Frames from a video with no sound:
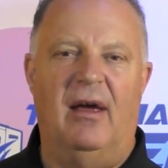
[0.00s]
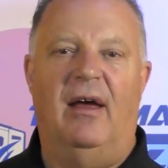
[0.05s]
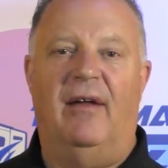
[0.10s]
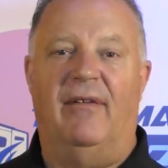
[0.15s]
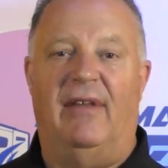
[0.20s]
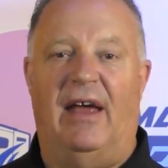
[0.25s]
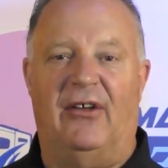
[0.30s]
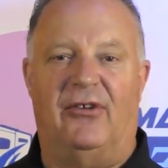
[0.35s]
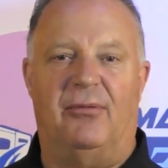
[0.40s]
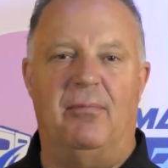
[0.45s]

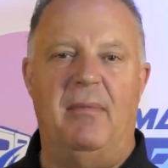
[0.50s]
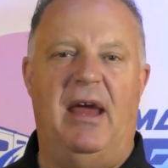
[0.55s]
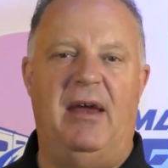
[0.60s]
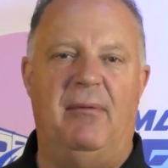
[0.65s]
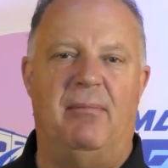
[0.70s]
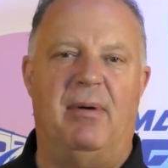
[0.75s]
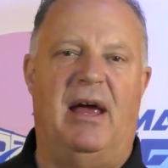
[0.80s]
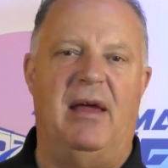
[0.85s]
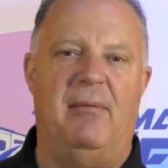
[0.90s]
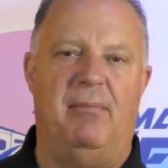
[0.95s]
That's made
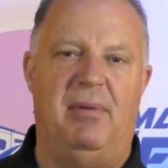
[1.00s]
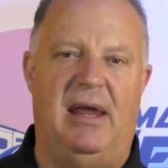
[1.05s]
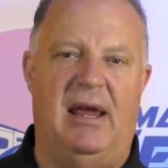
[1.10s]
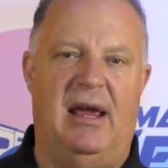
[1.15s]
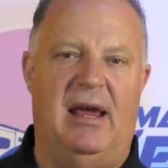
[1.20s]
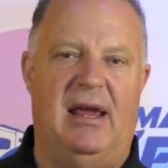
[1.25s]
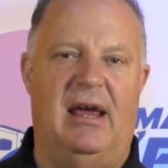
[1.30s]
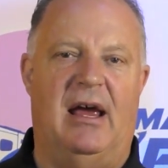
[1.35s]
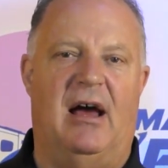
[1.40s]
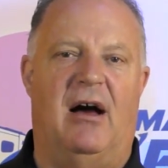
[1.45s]
by
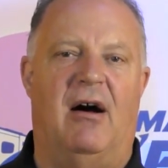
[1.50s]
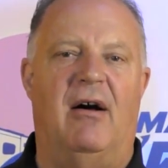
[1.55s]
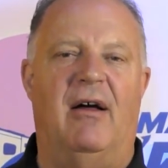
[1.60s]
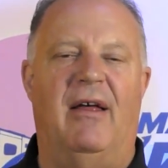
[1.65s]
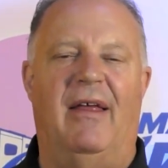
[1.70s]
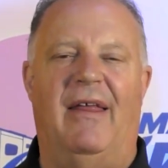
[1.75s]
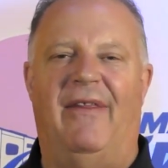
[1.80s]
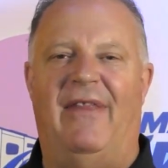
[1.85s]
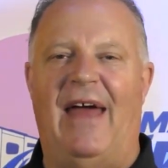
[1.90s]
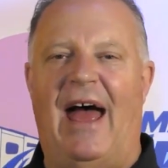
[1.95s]
BAL.
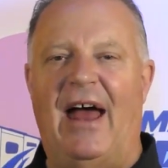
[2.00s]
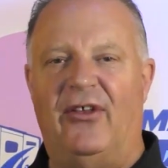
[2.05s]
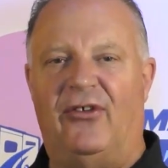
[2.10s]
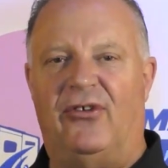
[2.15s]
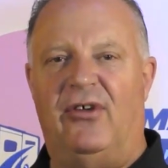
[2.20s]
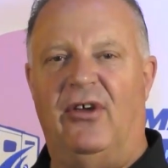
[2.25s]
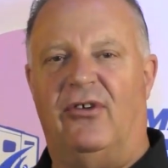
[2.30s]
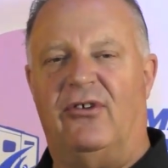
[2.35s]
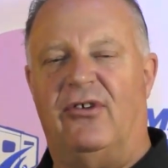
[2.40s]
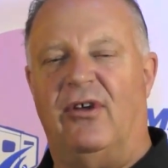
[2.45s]
That
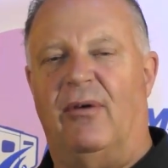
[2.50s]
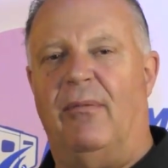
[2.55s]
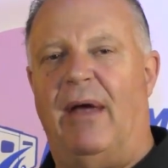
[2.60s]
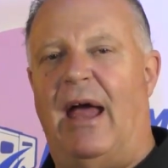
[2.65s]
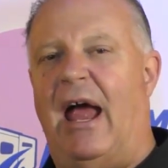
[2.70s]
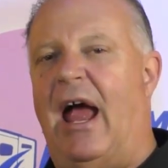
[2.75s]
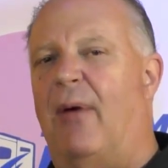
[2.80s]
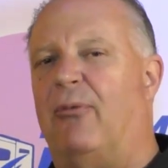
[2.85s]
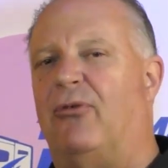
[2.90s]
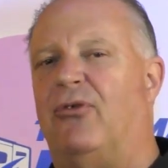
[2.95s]
system
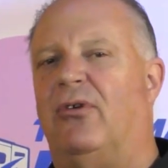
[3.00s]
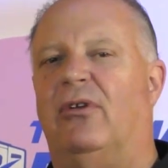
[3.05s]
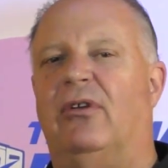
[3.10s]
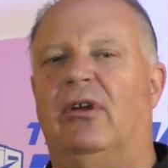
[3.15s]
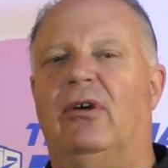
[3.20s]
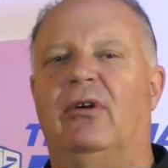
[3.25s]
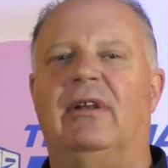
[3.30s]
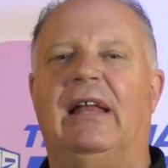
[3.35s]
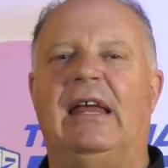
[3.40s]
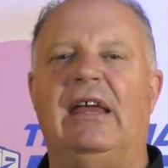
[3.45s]

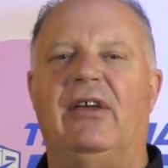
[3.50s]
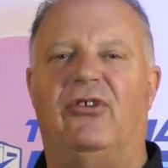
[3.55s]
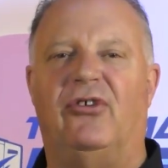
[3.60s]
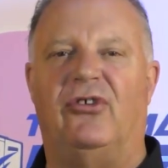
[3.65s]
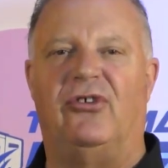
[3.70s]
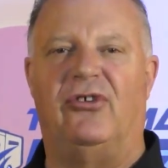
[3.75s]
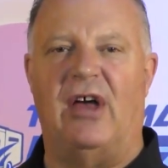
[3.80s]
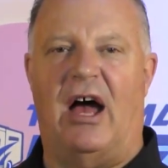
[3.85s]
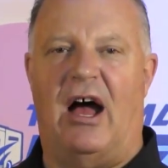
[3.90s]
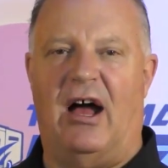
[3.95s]
absolutely
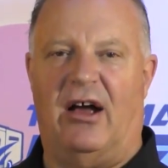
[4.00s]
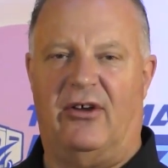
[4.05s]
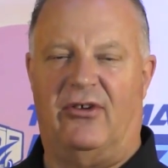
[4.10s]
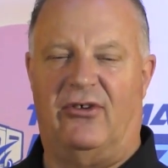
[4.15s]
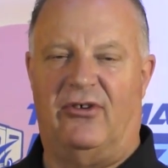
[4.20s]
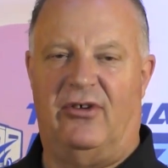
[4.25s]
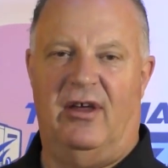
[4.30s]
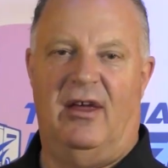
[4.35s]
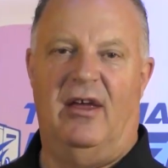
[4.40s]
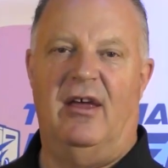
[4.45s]

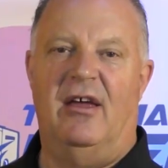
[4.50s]
sucks.